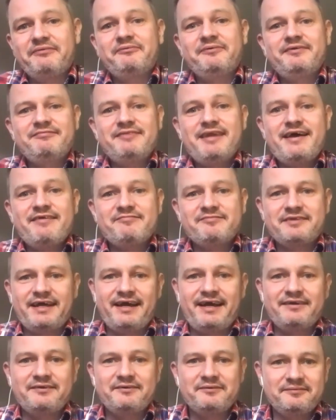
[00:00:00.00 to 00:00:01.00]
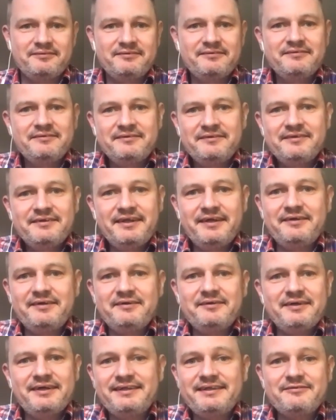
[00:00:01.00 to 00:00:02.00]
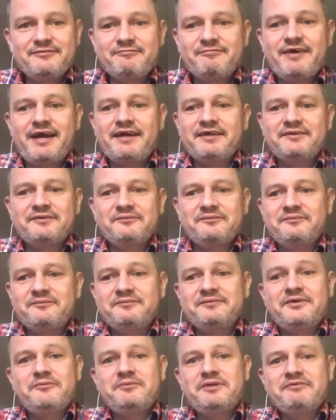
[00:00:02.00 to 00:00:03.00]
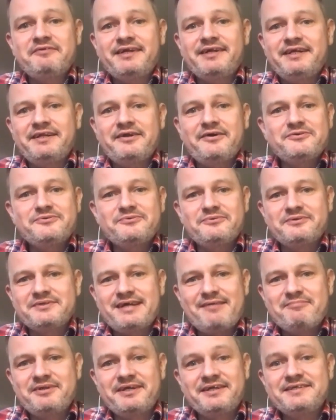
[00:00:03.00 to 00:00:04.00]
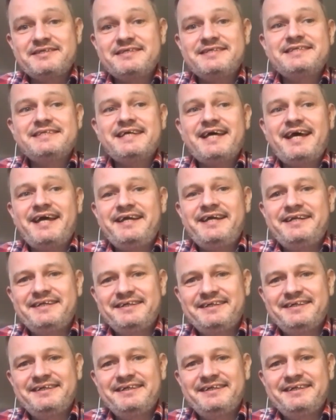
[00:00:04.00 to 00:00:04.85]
We've left, and like the fact that nobody really knows what's happening, it's insane.